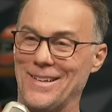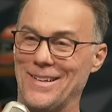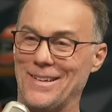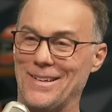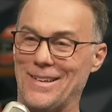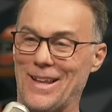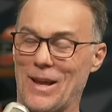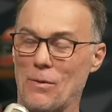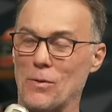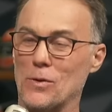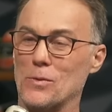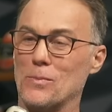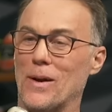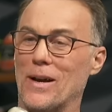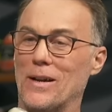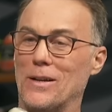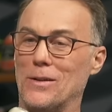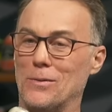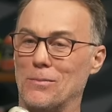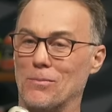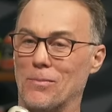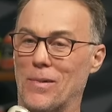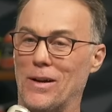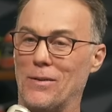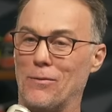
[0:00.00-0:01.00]
that was my
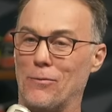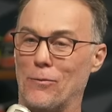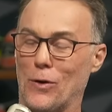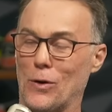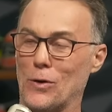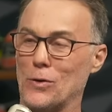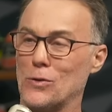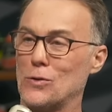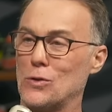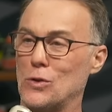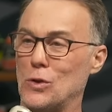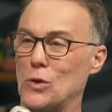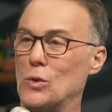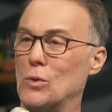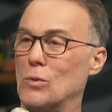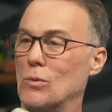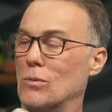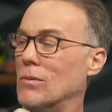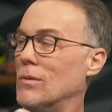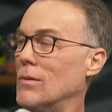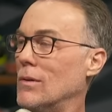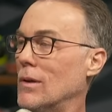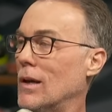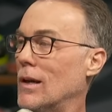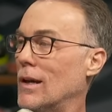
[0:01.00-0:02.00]
my first two
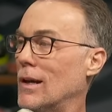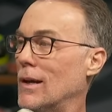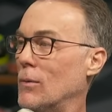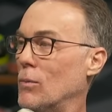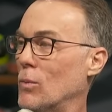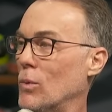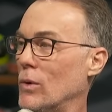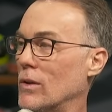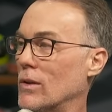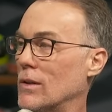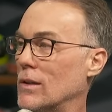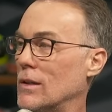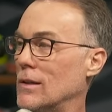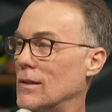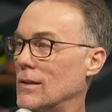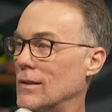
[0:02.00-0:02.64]
uh, really